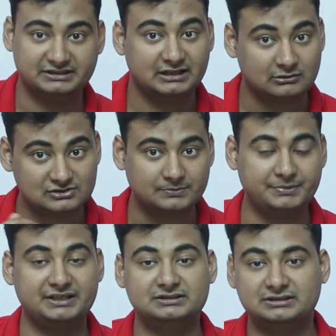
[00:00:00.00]
they are also
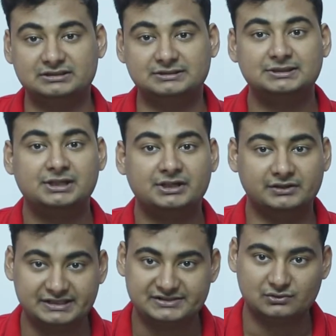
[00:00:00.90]
paying the
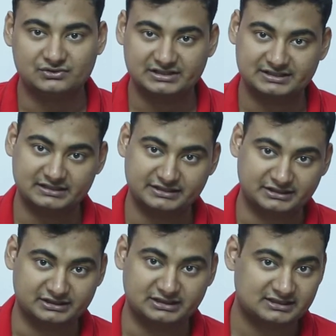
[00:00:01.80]
resources and
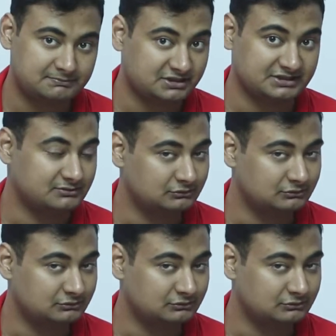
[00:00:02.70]
technical expertise.